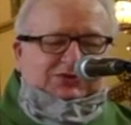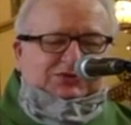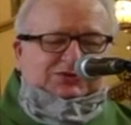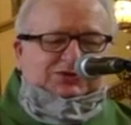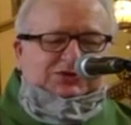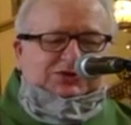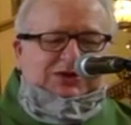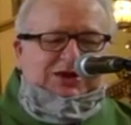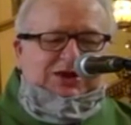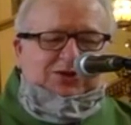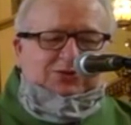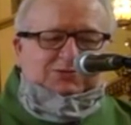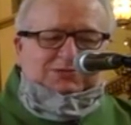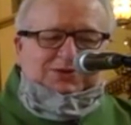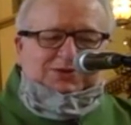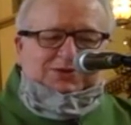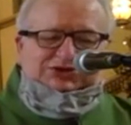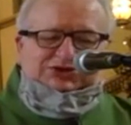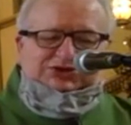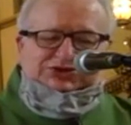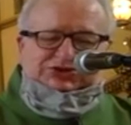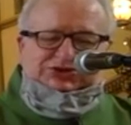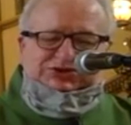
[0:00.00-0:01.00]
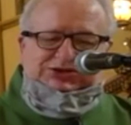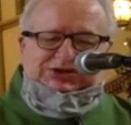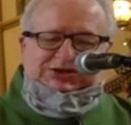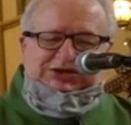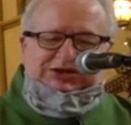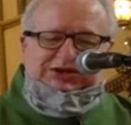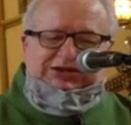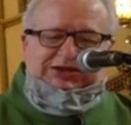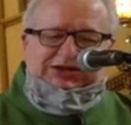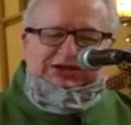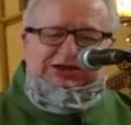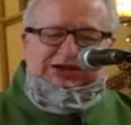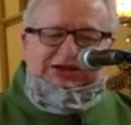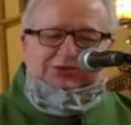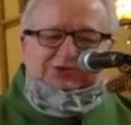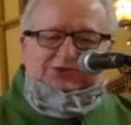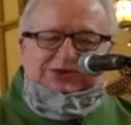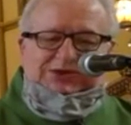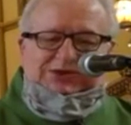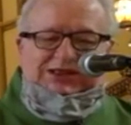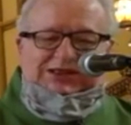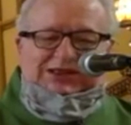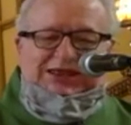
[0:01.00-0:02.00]
her how much I
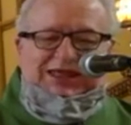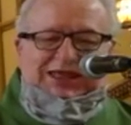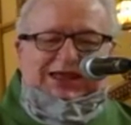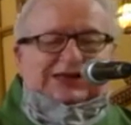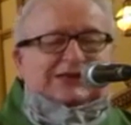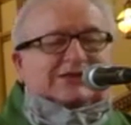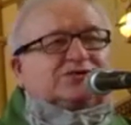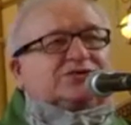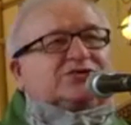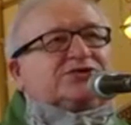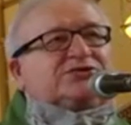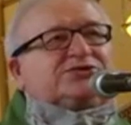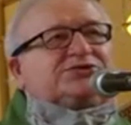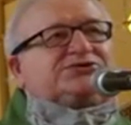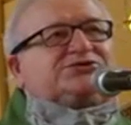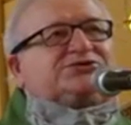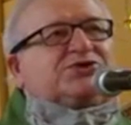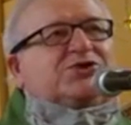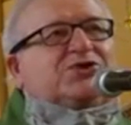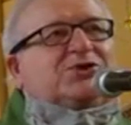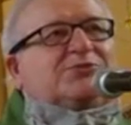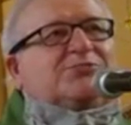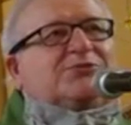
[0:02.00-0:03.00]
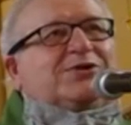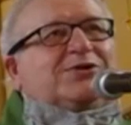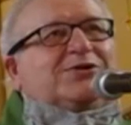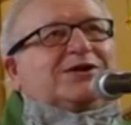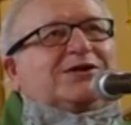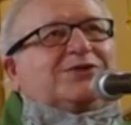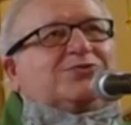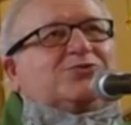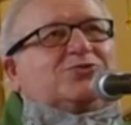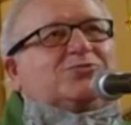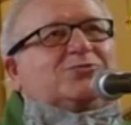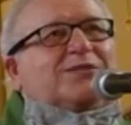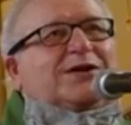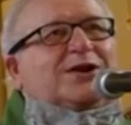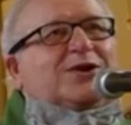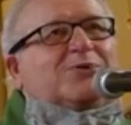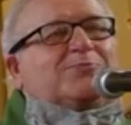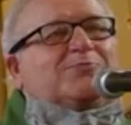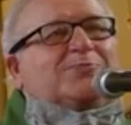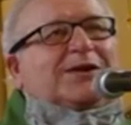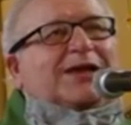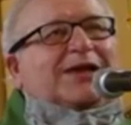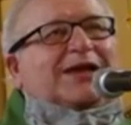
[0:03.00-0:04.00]
really liked her strawberry
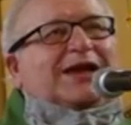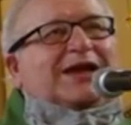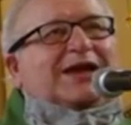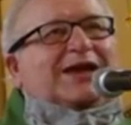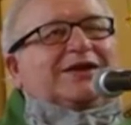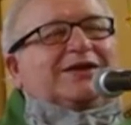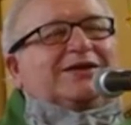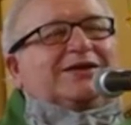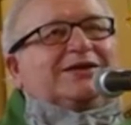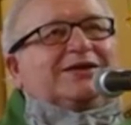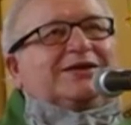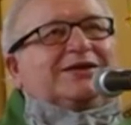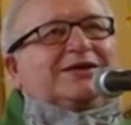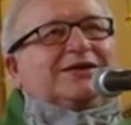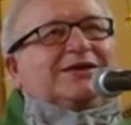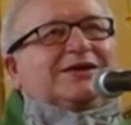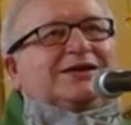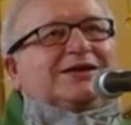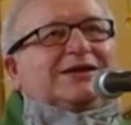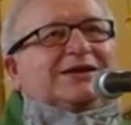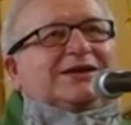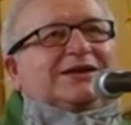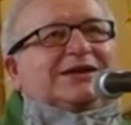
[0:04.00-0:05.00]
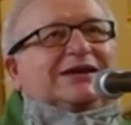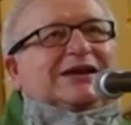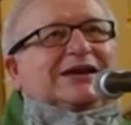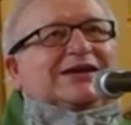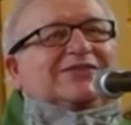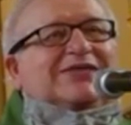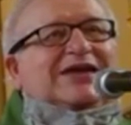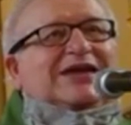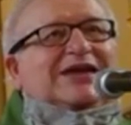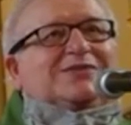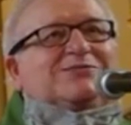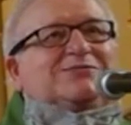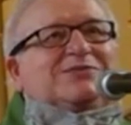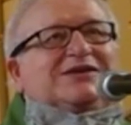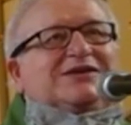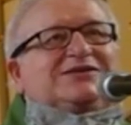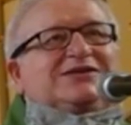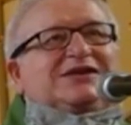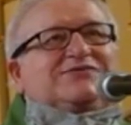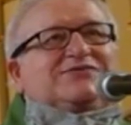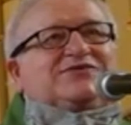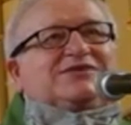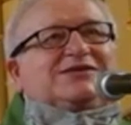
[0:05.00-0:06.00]
rhubarb pie. And that meant
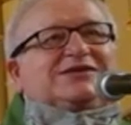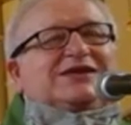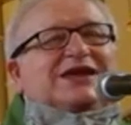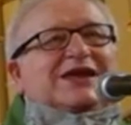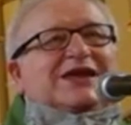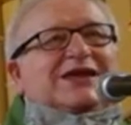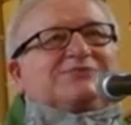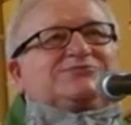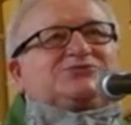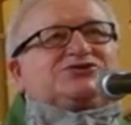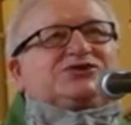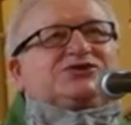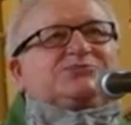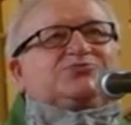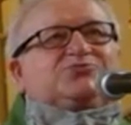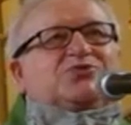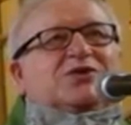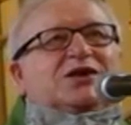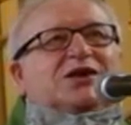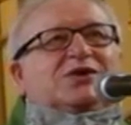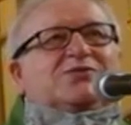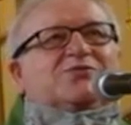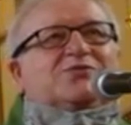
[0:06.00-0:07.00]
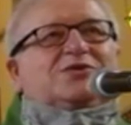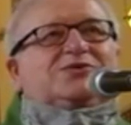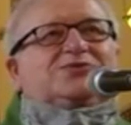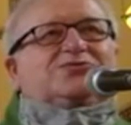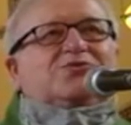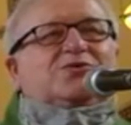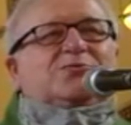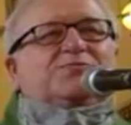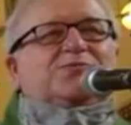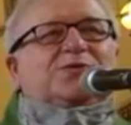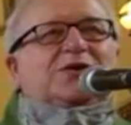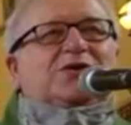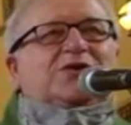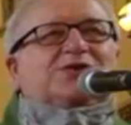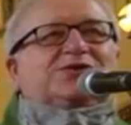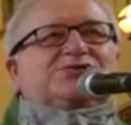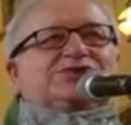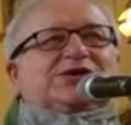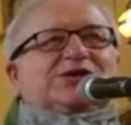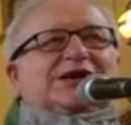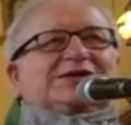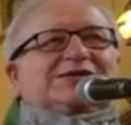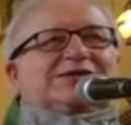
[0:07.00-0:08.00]
every time she brought one to a parish
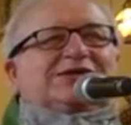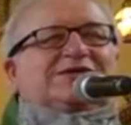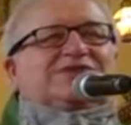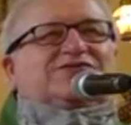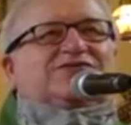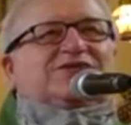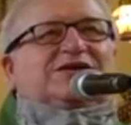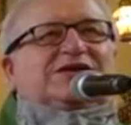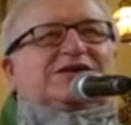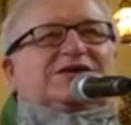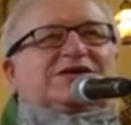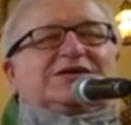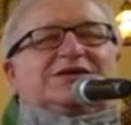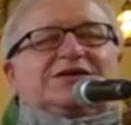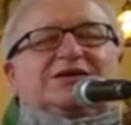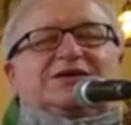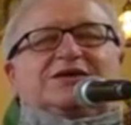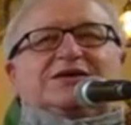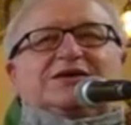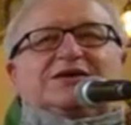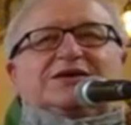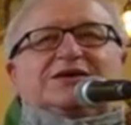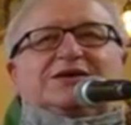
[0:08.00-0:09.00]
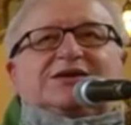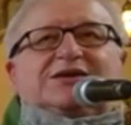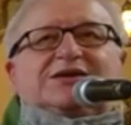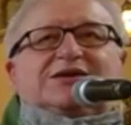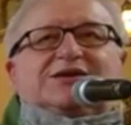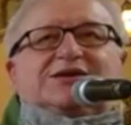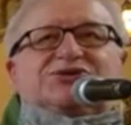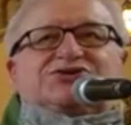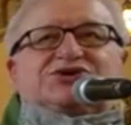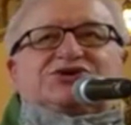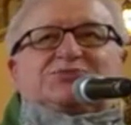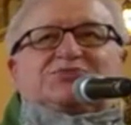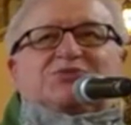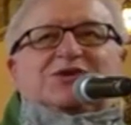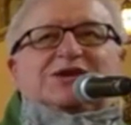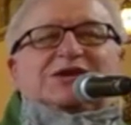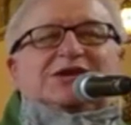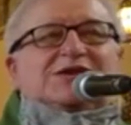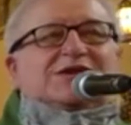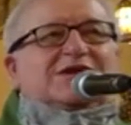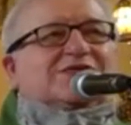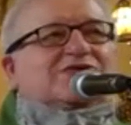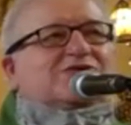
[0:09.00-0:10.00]
activity, she'd bring
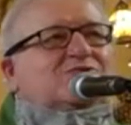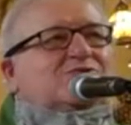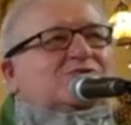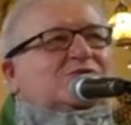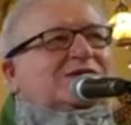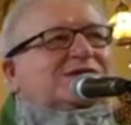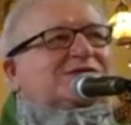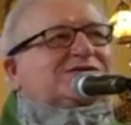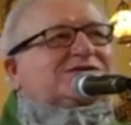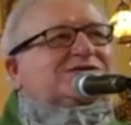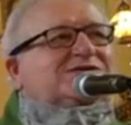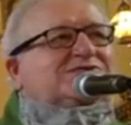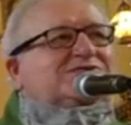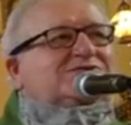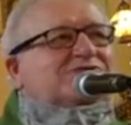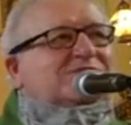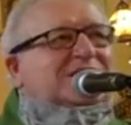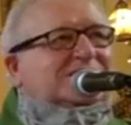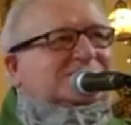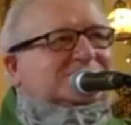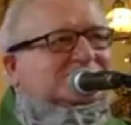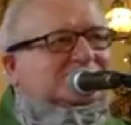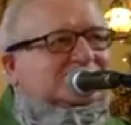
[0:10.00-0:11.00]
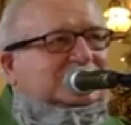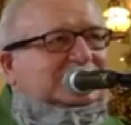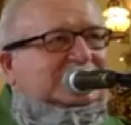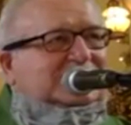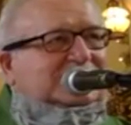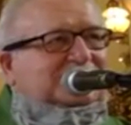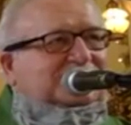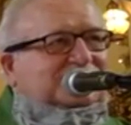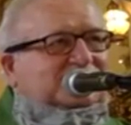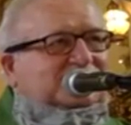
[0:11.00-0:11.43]
another one to the rectory for